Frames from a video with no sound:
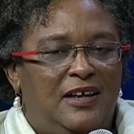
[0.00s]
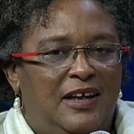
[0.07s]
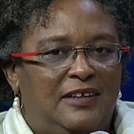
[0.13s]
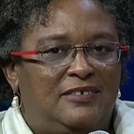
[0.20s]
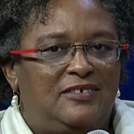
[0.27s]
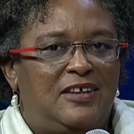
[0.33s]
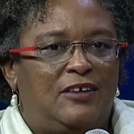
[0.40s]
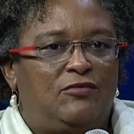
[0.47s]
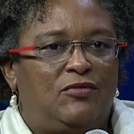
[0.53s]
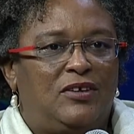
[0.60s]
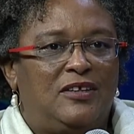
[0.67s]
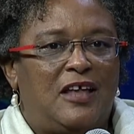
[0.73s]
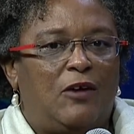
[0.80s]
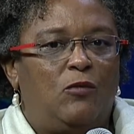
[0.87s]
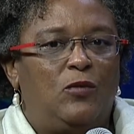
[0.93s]
etc.,
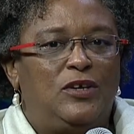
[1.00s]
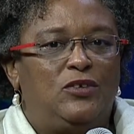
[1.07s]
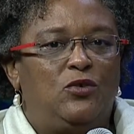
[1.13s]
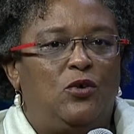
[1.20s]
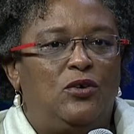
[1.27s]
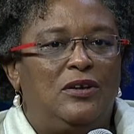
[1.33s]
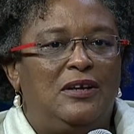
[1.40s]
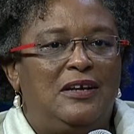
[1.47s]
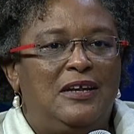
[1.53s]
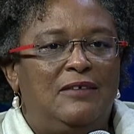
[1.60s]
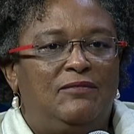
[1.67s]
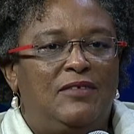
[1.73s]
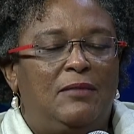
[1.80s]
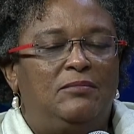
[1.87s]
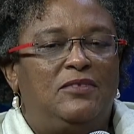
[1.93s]
that we don't
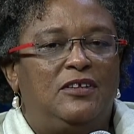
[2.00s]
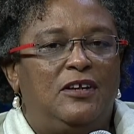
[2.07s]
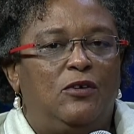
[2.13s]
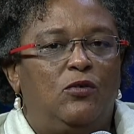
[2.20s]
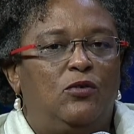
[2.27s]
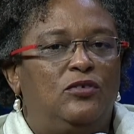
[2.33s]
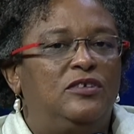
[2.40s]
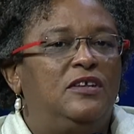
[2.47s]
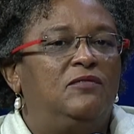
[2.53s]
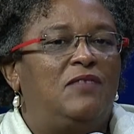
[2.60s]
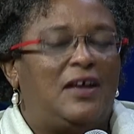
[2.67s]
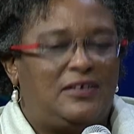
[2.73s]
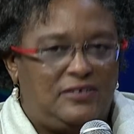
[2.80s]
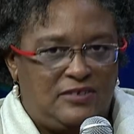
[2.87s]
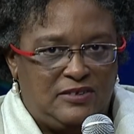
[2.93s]
leave them to their own
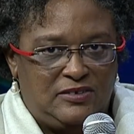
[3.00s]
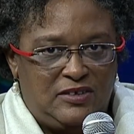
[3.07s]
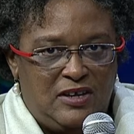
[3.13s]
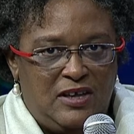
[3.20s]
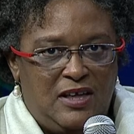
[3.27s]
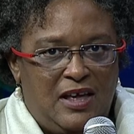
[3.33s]
devices.